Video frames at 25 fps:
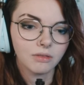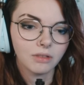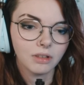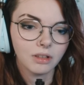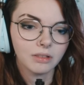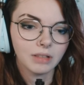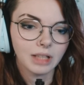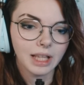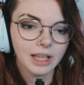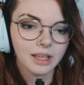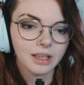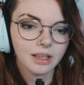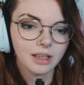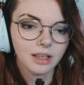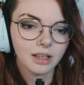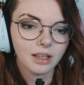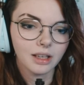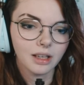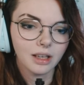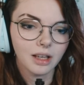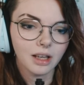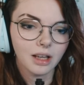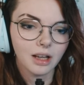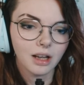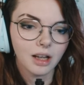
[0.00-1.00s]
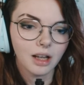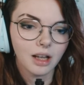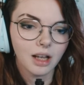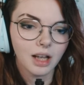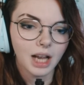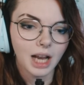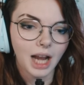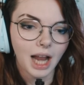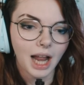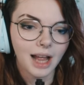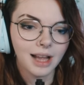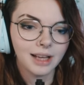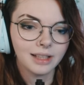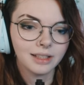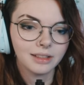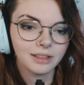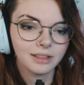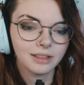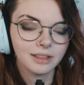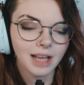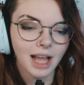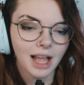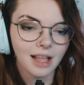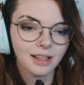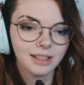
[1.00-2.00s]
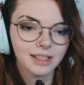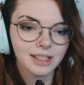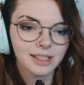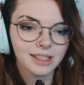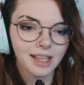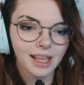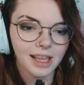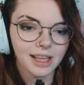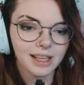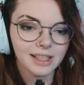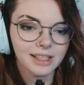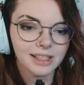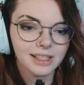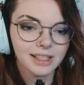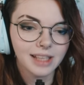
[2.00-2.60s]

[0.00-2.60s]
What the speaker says: like, and Nala say is